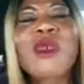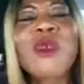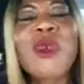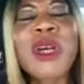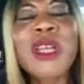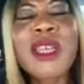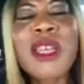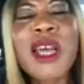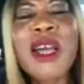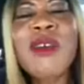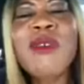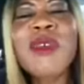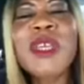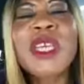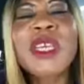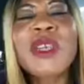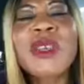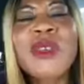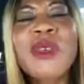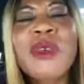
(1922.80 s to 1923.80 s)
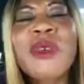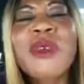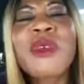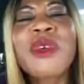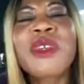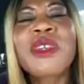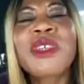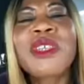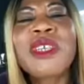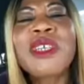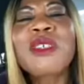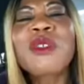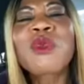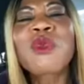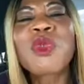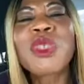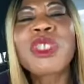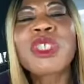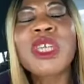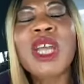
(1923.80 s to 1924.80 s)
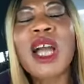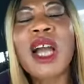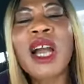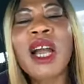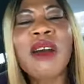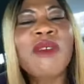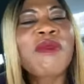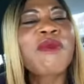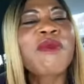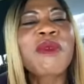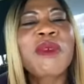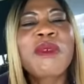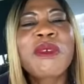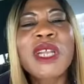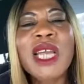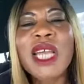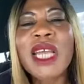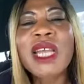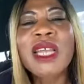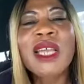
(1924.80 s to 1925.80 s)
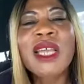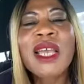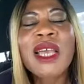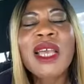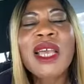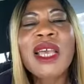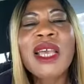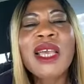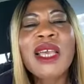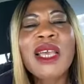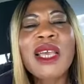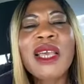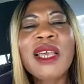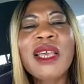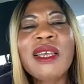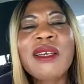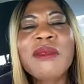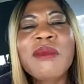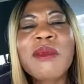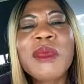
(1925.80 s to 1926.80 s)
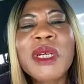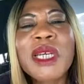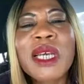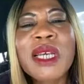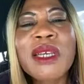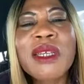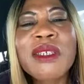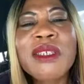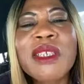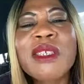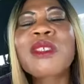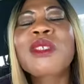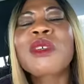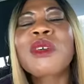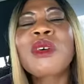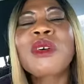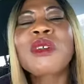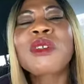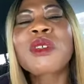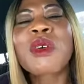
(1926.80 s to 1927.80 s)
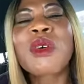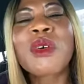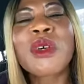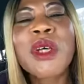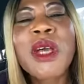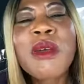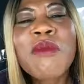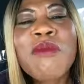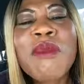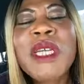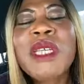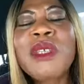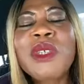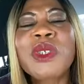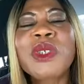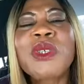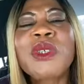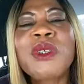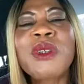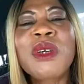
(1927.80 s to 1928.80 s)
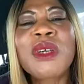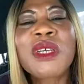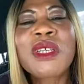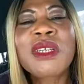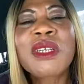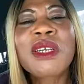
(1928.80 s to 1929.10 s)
you are now in union. That which I have uh, uh, uh, discussed or mentioned,